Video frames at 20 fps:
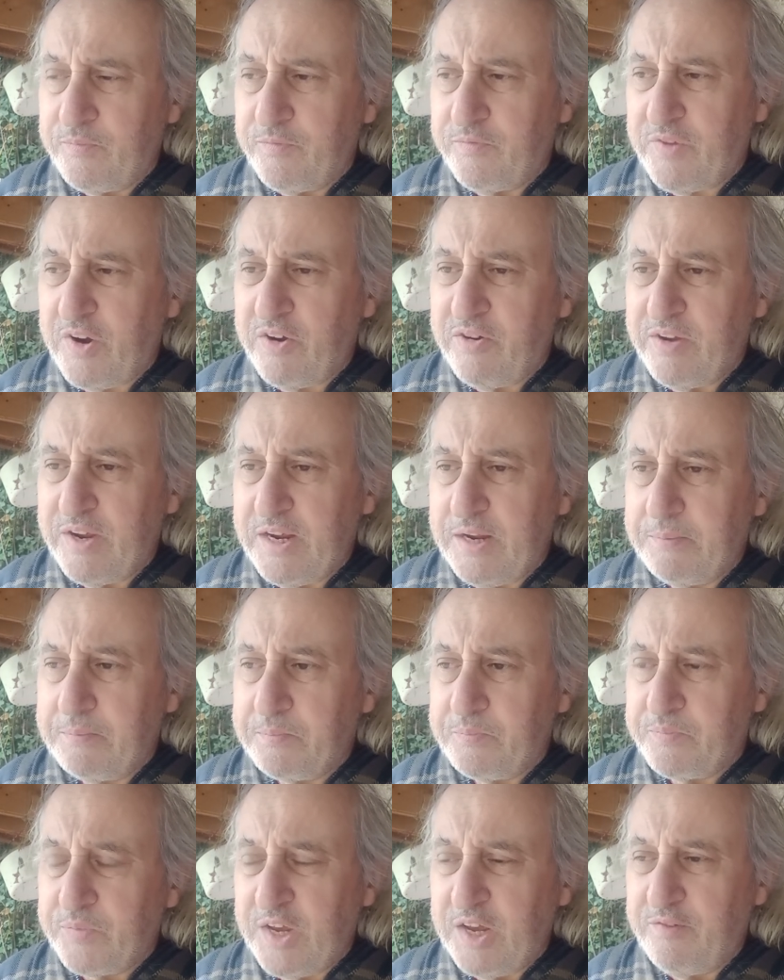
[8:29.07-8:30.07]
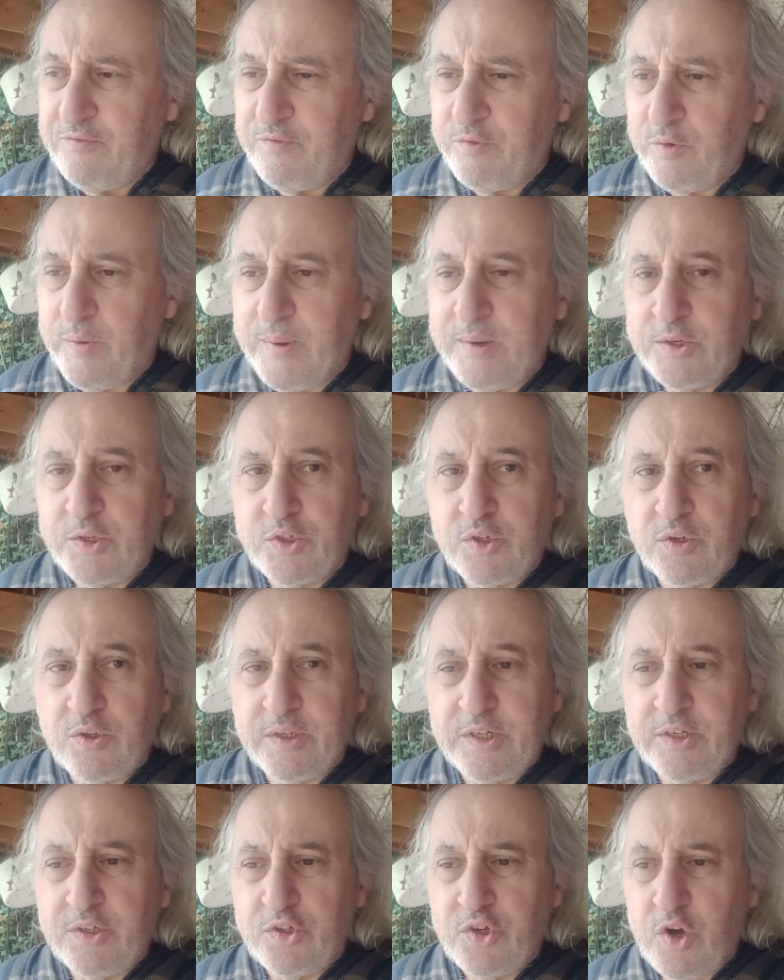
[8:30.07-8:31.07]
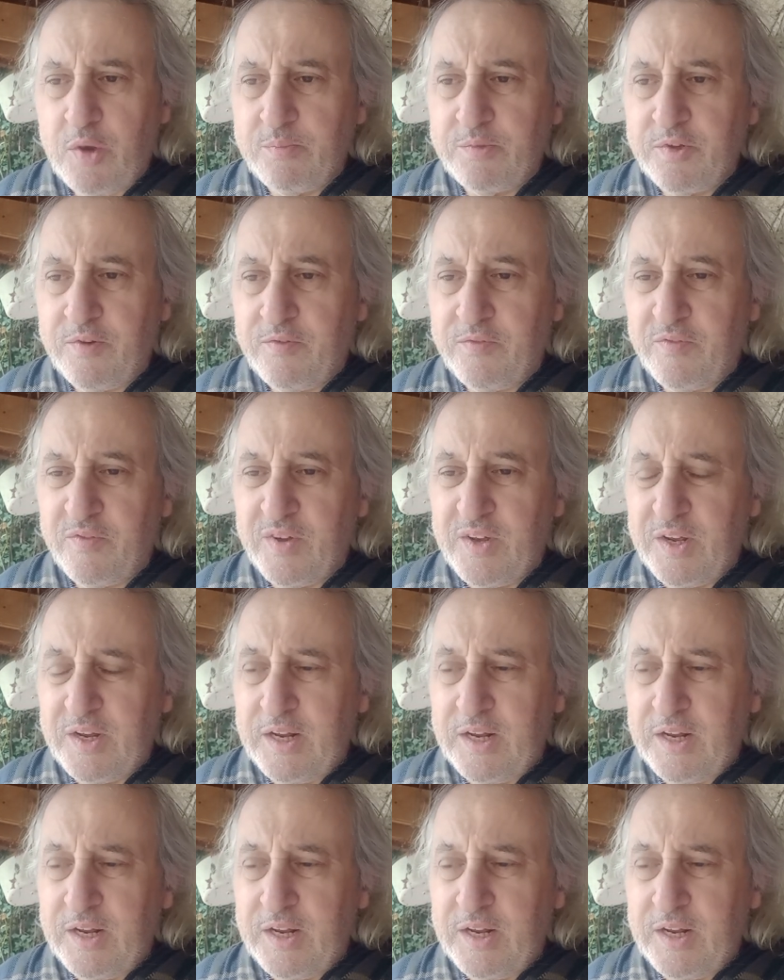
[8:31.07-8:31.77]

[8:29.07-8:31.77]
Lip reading: very influential in terms of